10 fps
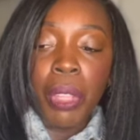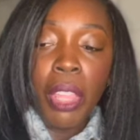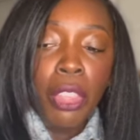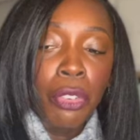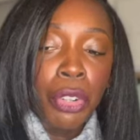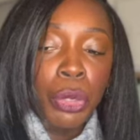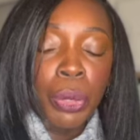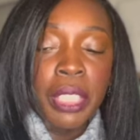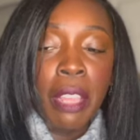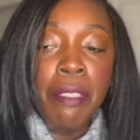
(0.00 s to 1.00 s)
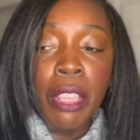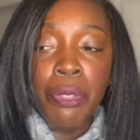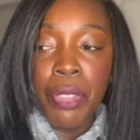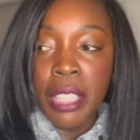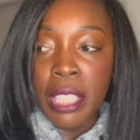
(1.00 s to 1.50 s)
the first one definitely
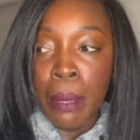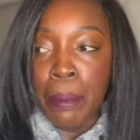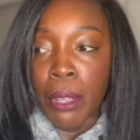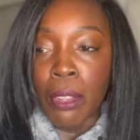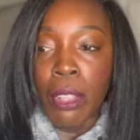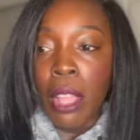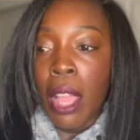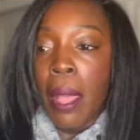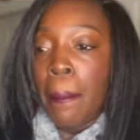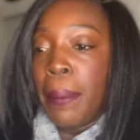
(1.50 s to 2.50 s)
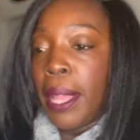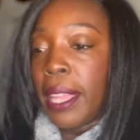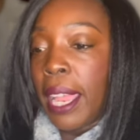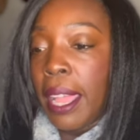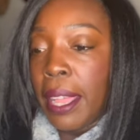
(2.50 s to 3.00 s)
fits the bill, but
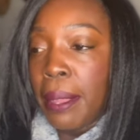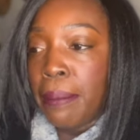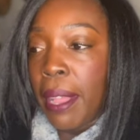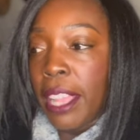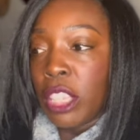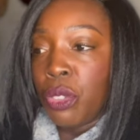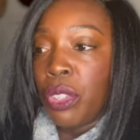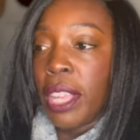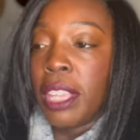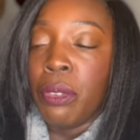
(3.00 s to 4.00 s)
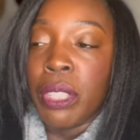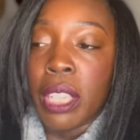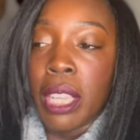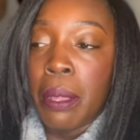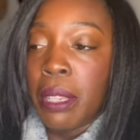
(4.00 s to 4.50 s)
um, I just feel like it was a
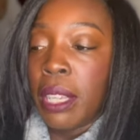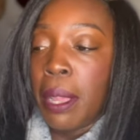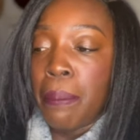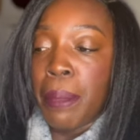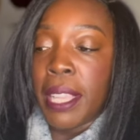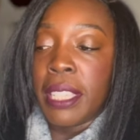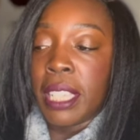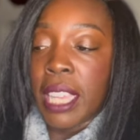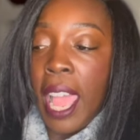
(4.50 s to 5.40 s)
good um, basic to